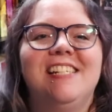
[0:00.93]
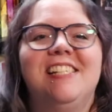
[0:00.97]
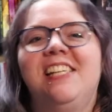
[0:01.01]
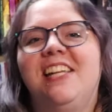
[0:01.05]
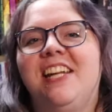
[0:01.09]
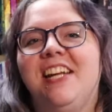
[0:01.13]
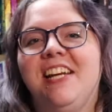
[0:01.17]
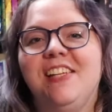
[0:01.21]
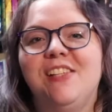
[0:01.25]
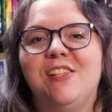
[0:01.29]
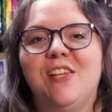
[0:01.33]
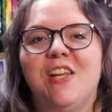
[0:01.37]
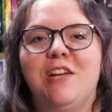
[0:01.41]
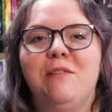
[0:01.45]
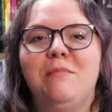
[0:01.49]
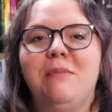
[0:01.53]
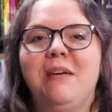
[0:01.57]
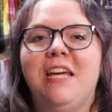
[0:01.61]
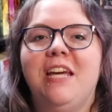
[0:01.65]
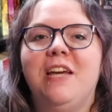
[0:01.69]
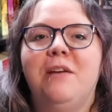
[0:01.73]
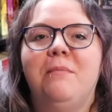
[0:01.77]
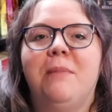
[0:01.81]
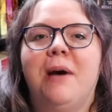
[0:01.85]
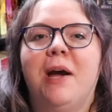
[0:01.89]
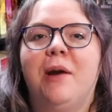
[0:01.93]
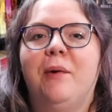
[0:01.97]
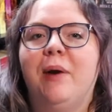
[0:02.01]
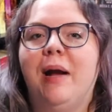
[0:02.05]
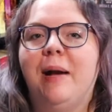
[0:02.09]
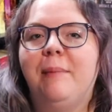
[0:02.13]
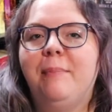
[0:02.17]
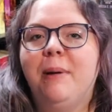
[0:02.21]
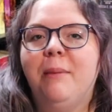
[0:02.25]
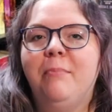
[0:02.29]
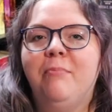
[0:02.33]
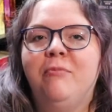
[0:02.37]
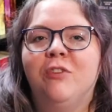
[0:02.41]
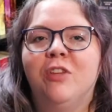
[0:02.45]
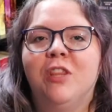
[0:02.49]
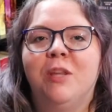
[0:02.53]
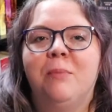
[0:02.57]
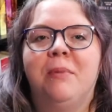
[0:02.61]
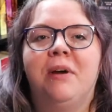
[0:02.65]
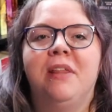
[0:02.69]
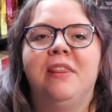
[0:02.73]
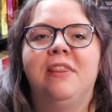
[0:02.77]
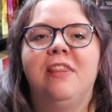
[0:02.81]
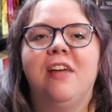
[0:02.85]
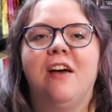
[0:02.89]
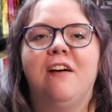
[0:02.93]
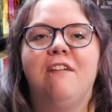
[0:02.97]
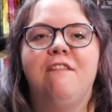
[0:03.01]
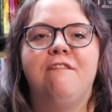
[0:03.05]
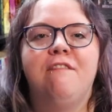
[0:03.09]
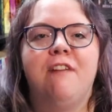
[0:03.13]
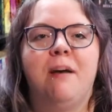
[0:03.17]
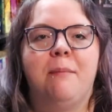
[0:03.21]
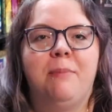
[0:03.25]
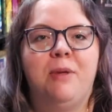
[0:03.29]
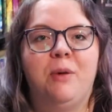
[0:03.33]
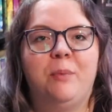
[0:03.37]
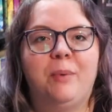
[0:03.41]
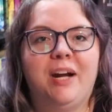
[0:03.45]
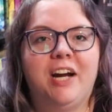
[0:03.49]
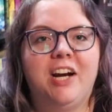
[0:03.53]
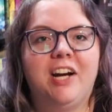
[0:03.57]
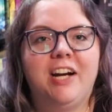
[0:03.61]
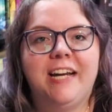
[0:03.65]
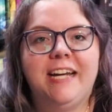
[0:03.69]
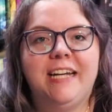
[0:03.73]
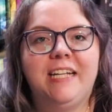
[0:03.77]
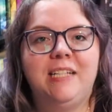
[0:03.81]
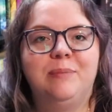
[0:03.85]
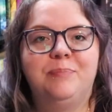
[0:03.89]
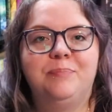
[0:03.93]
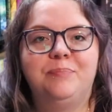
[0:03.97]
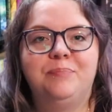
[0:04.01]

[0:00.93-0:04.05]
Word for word: Today is going to be my wrap up for the month of February.